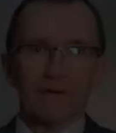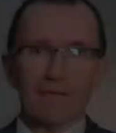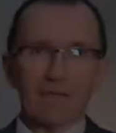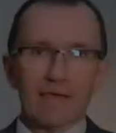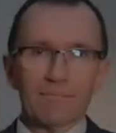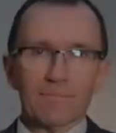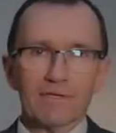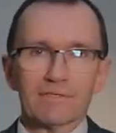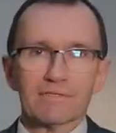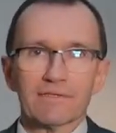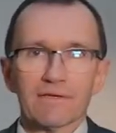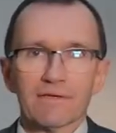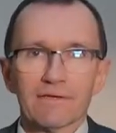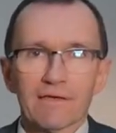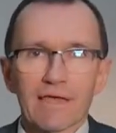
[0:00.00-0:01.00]
My name is
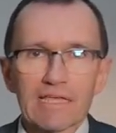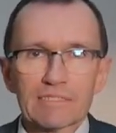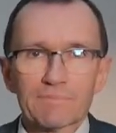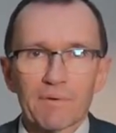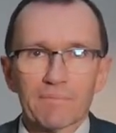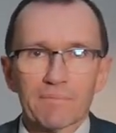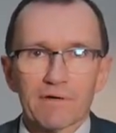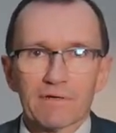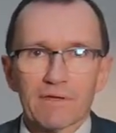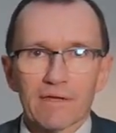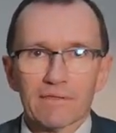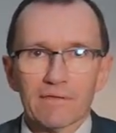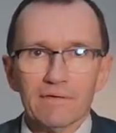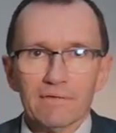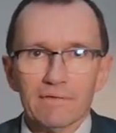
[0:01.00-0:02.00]
Espen Barth
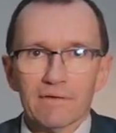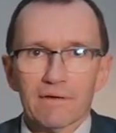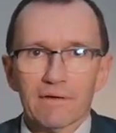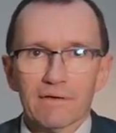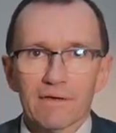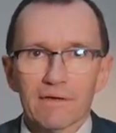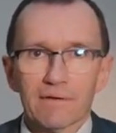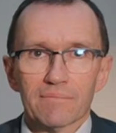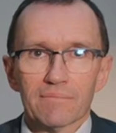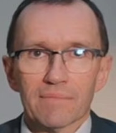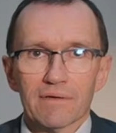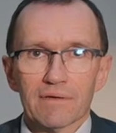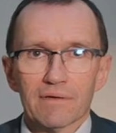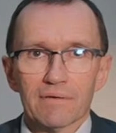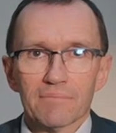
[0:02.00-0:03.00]
Eide. I am
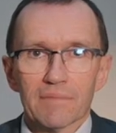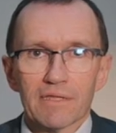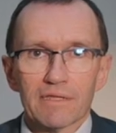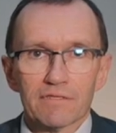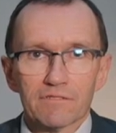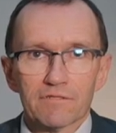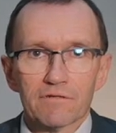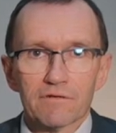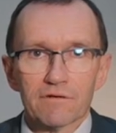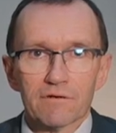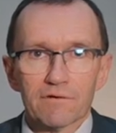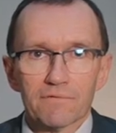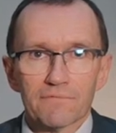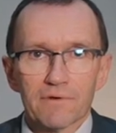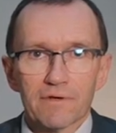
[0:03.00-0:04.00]
Minister
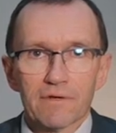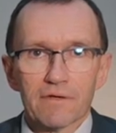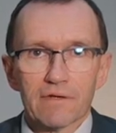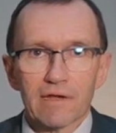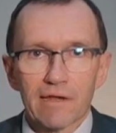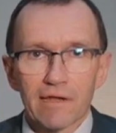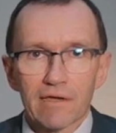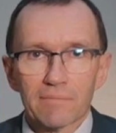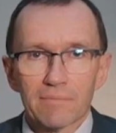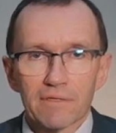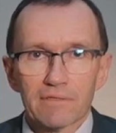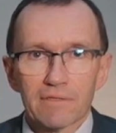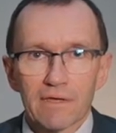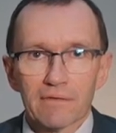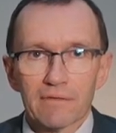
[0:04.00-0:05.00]
of Climate
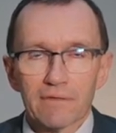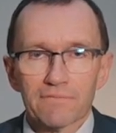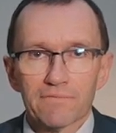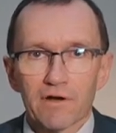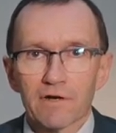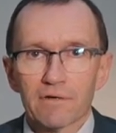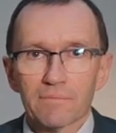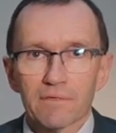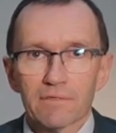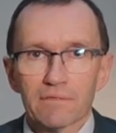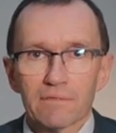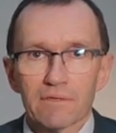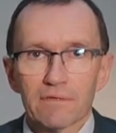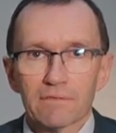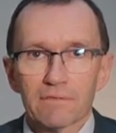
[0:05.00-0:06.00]
and
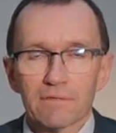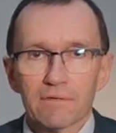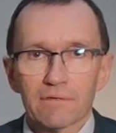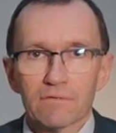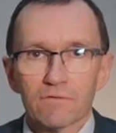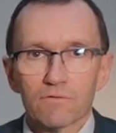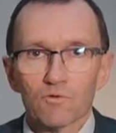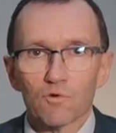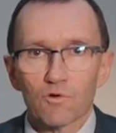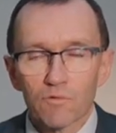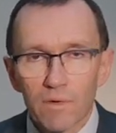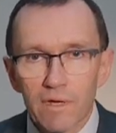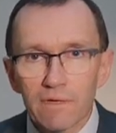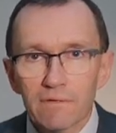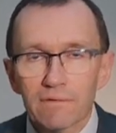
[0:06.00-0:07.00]
Environment in
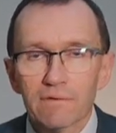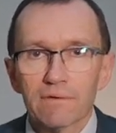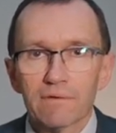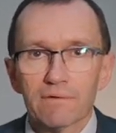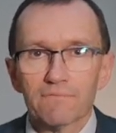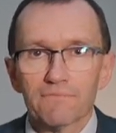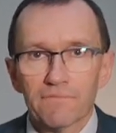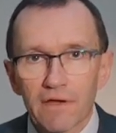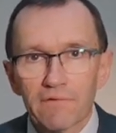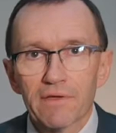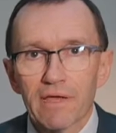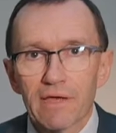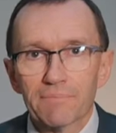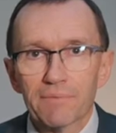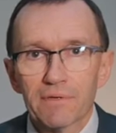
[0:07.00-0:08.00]
Norway. Very
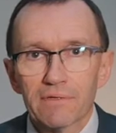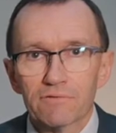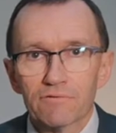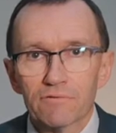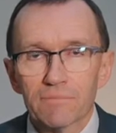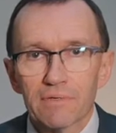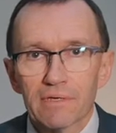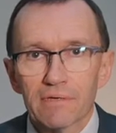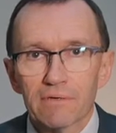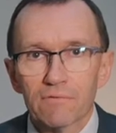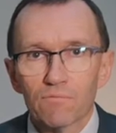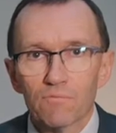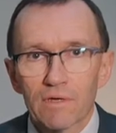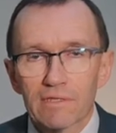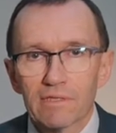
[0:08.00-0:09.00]
happy to be
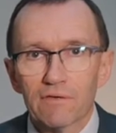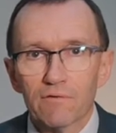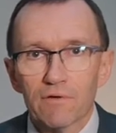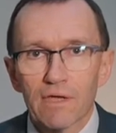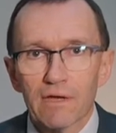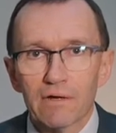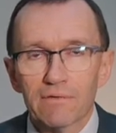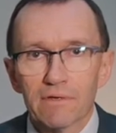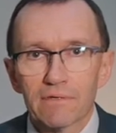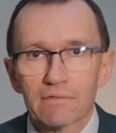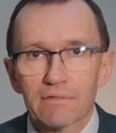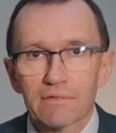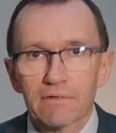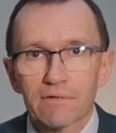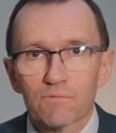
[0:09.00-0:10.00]
with you here at
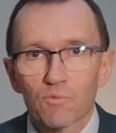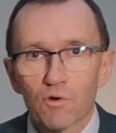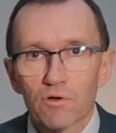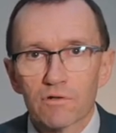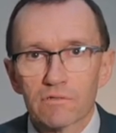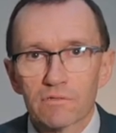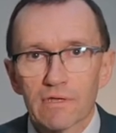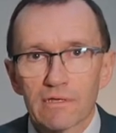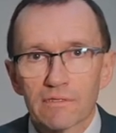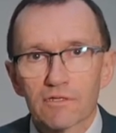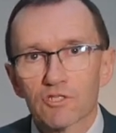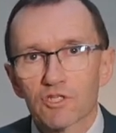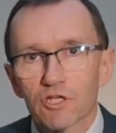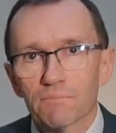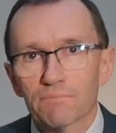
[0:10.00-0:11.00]
the World
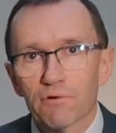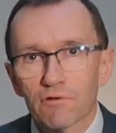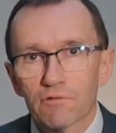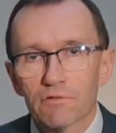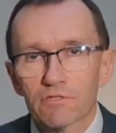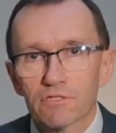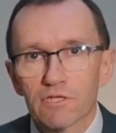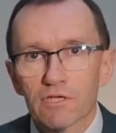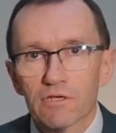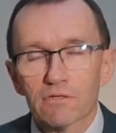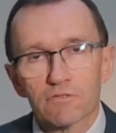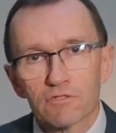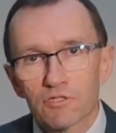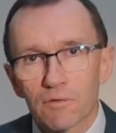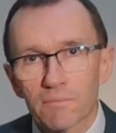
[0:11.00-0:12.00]
Energy Policy
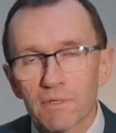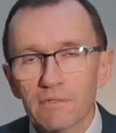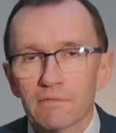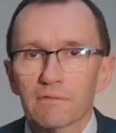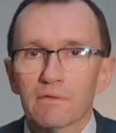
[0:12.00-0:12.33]
Summit.